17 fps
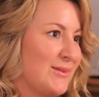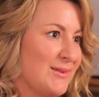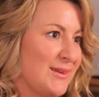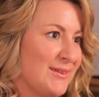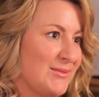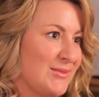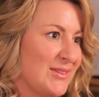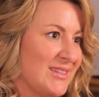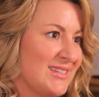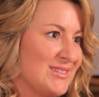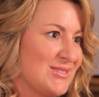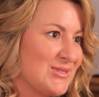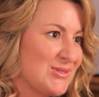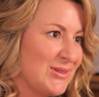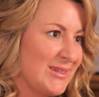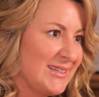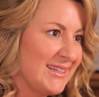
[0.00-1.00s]
out that I really
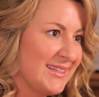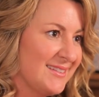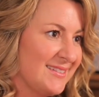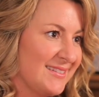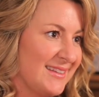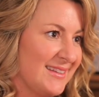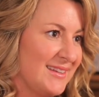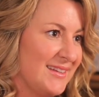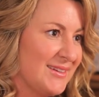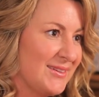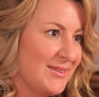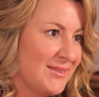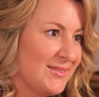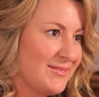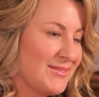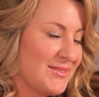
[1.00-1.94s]
enjoyed it. And here,